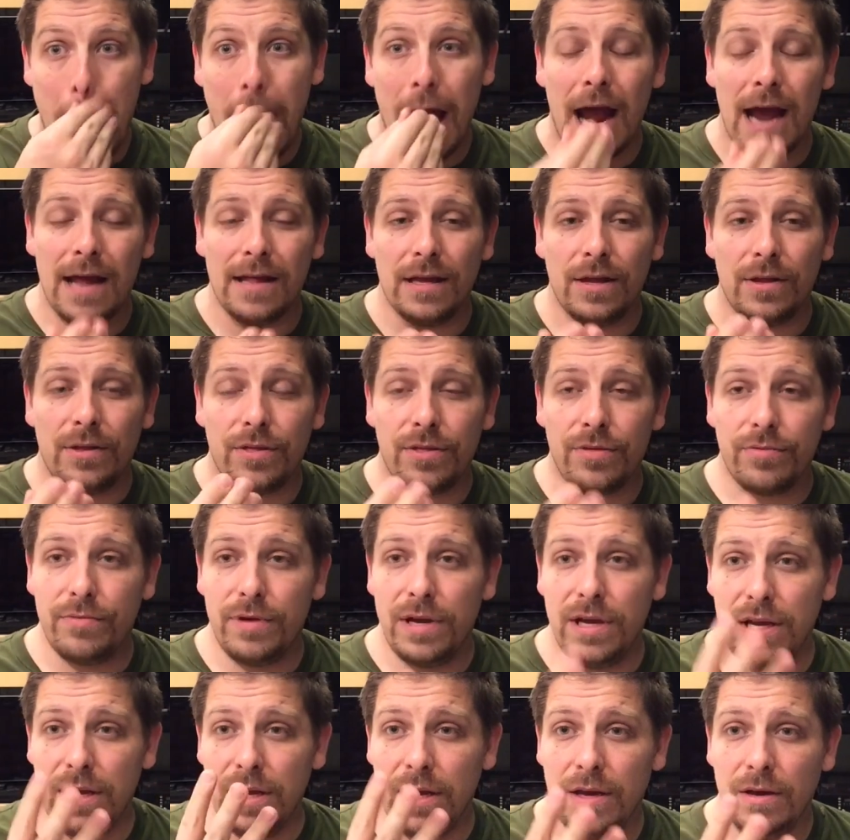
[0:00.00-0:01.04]
And then
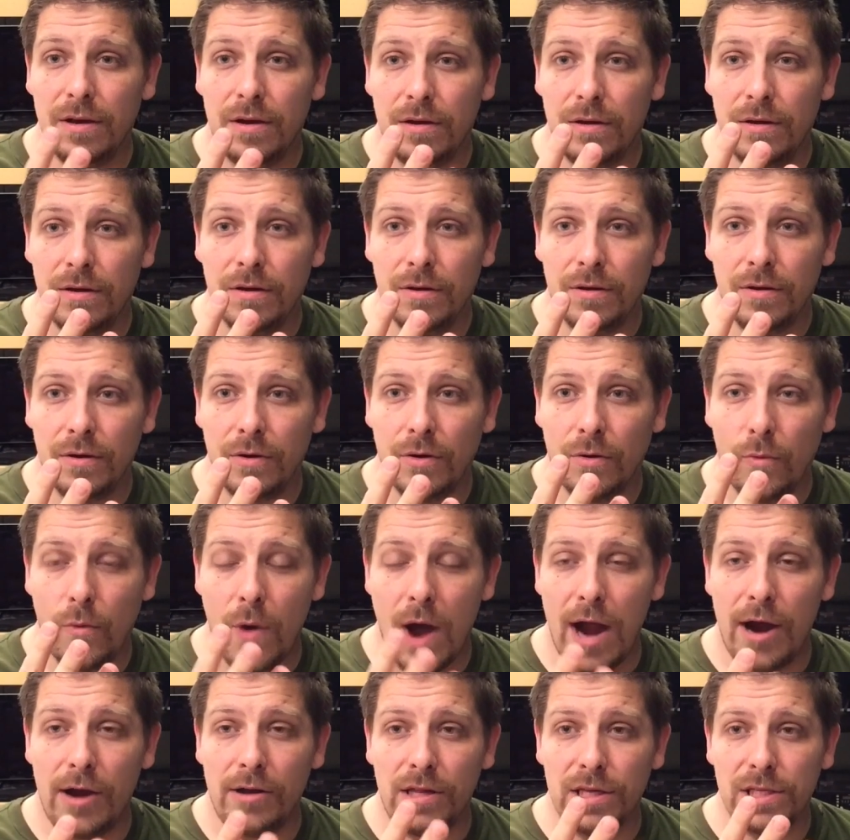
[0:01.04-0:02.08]
three
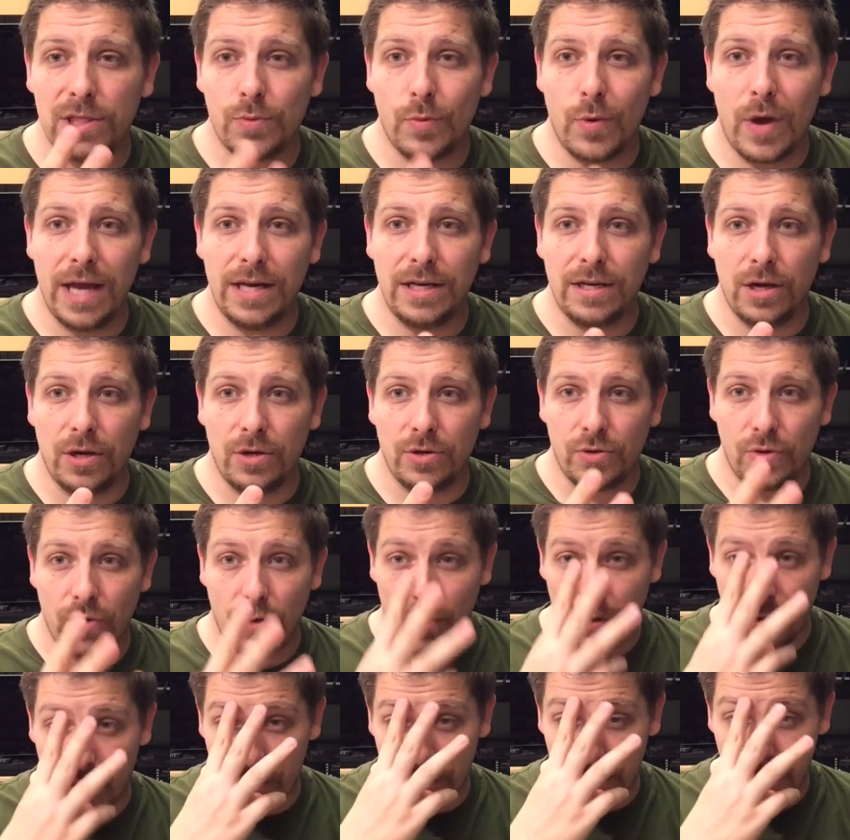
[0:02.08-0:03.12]
wireless white
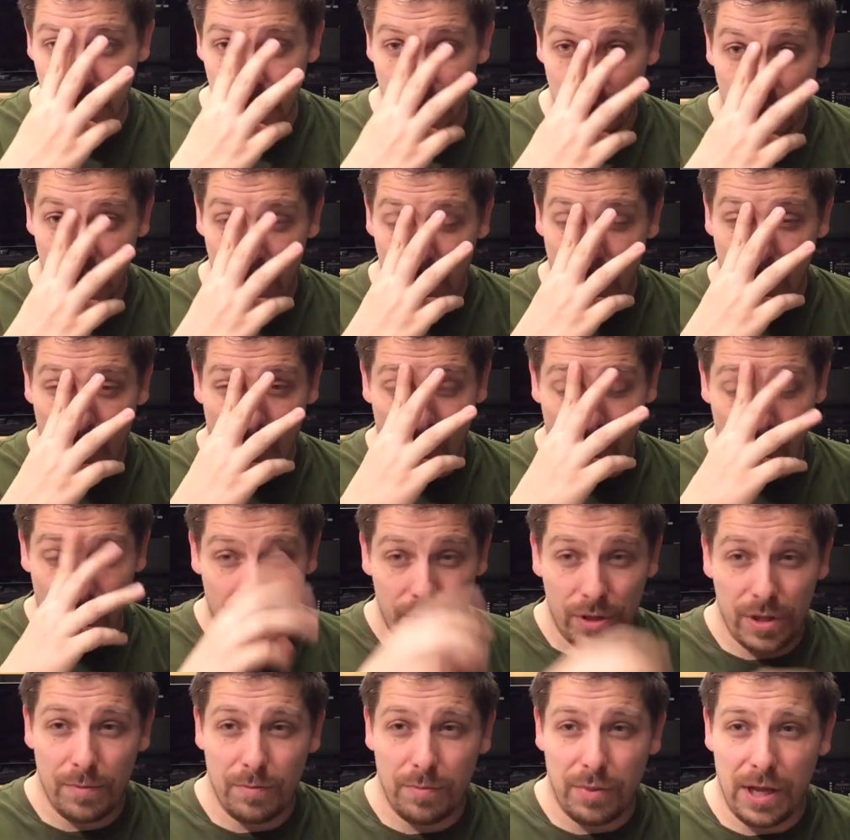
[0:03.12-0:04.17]
controllers, one
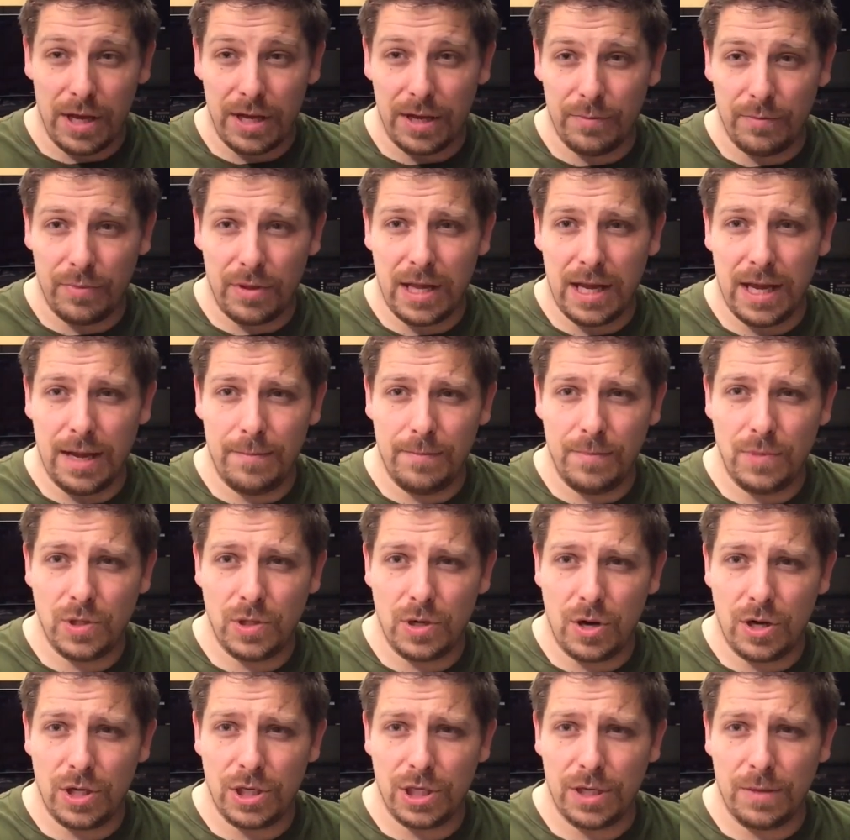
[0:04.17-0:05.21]
with the plug-and-play
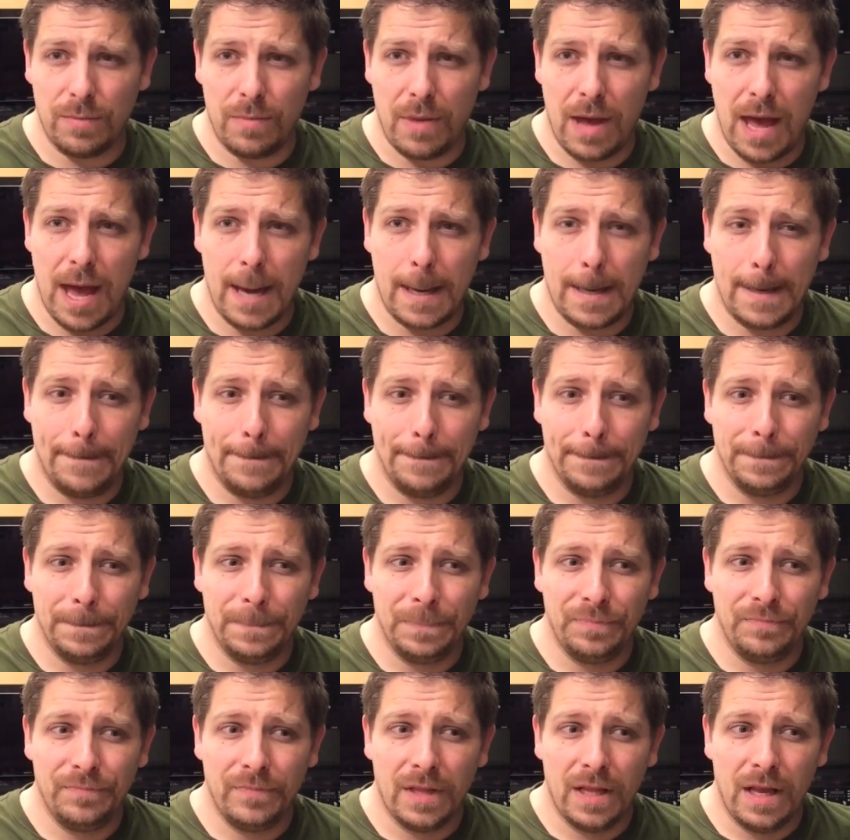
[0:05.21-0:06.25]
charging pack,
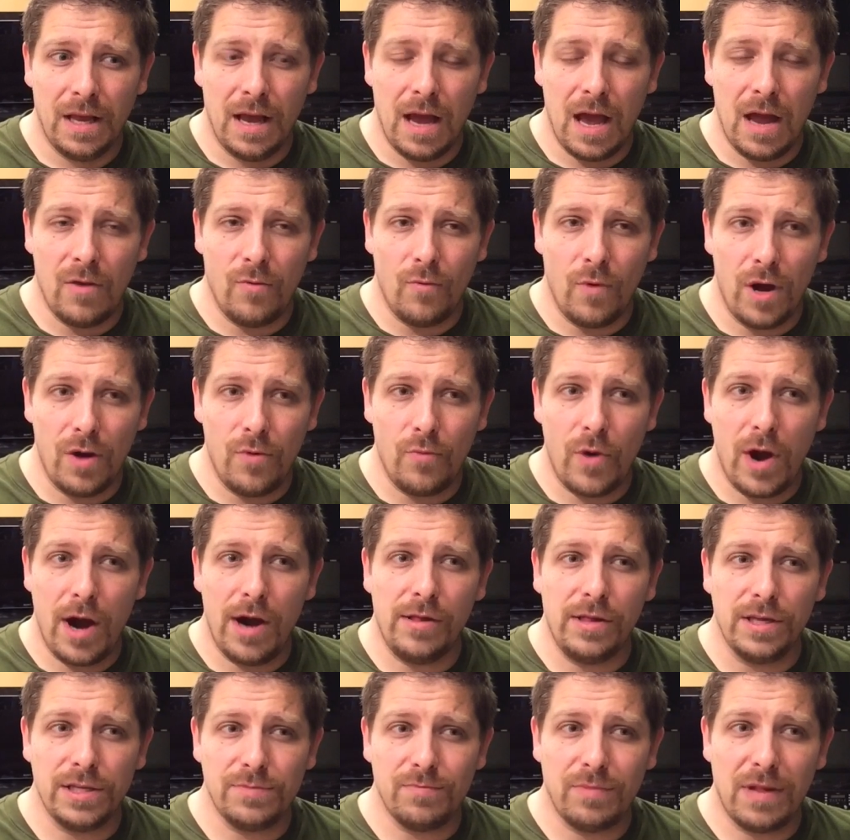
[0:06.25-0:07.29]
and one
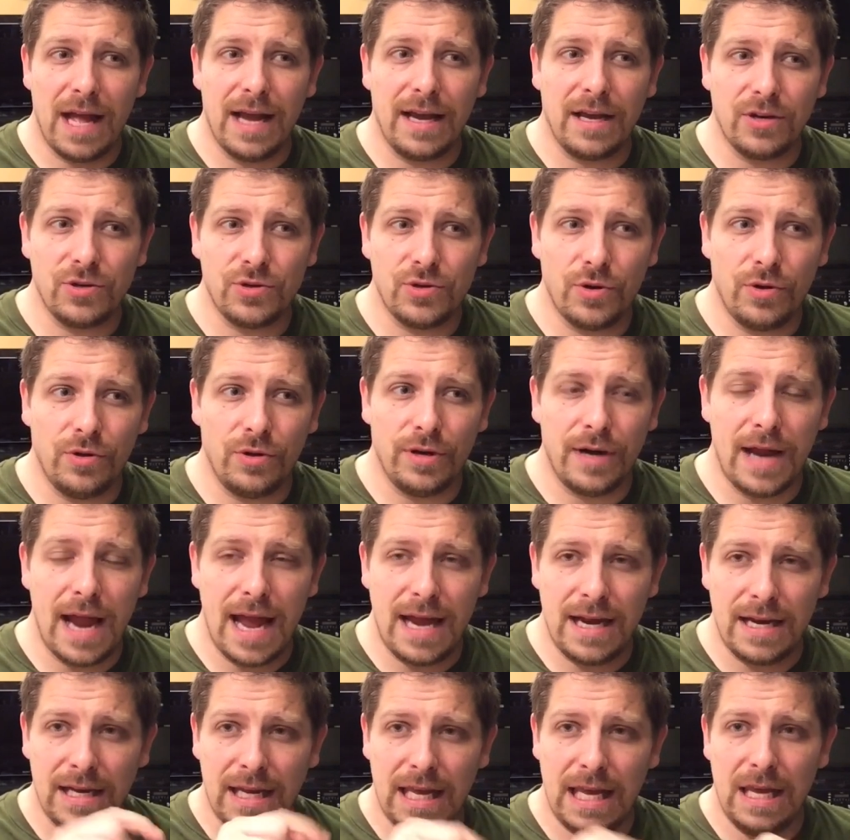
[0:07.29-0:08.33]
wireless black controller
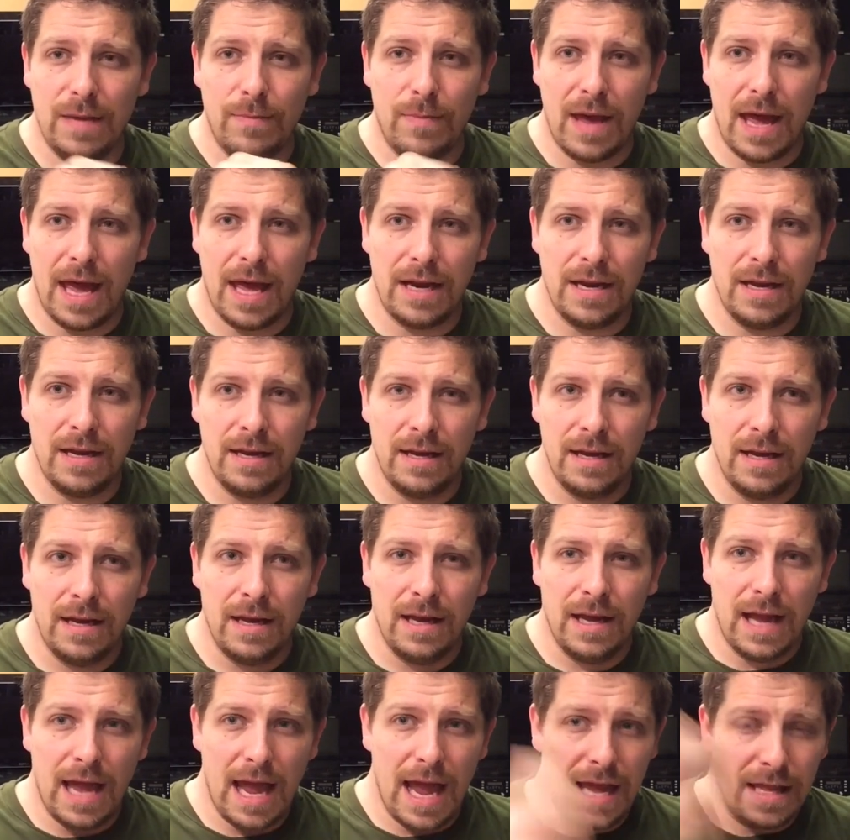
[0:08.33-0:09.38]
and a keypad,
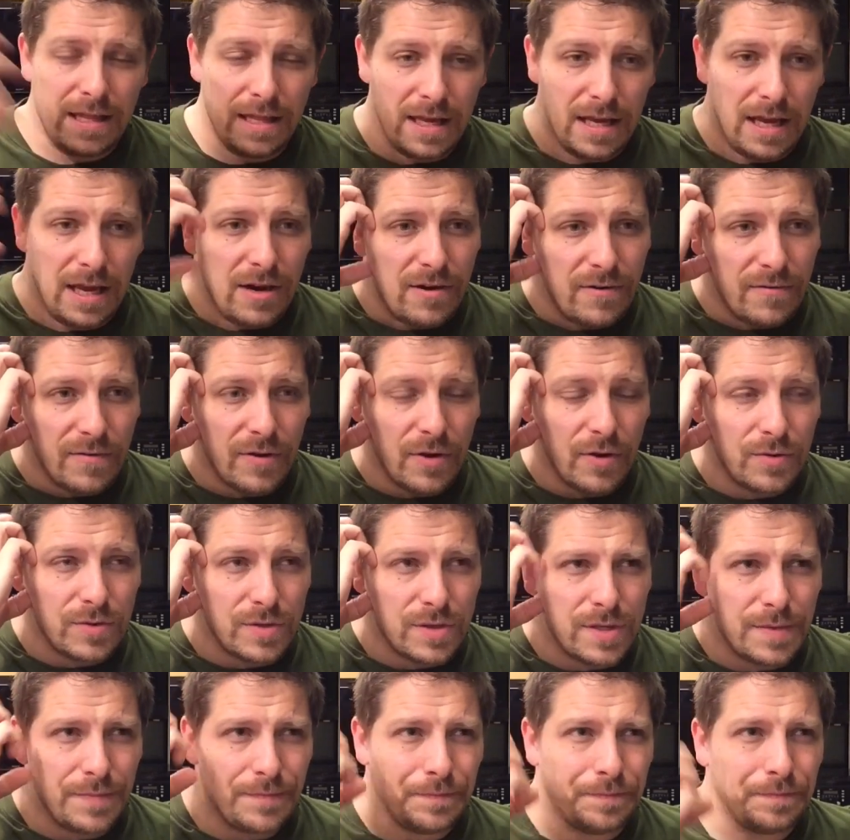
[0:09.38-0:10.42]
and the
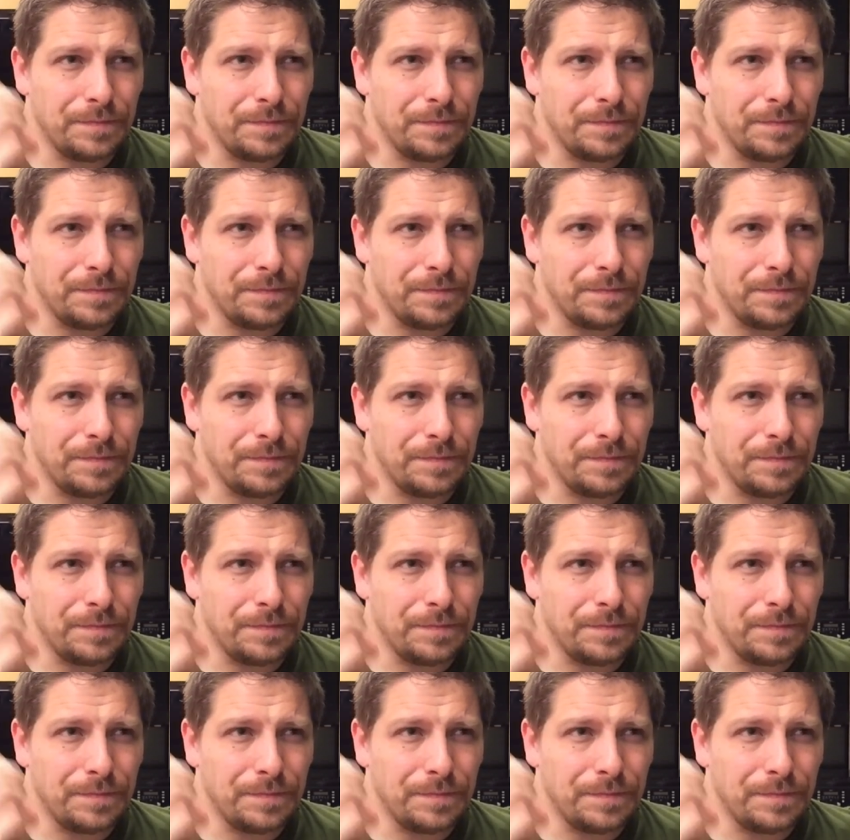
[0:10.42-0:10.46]
earphones,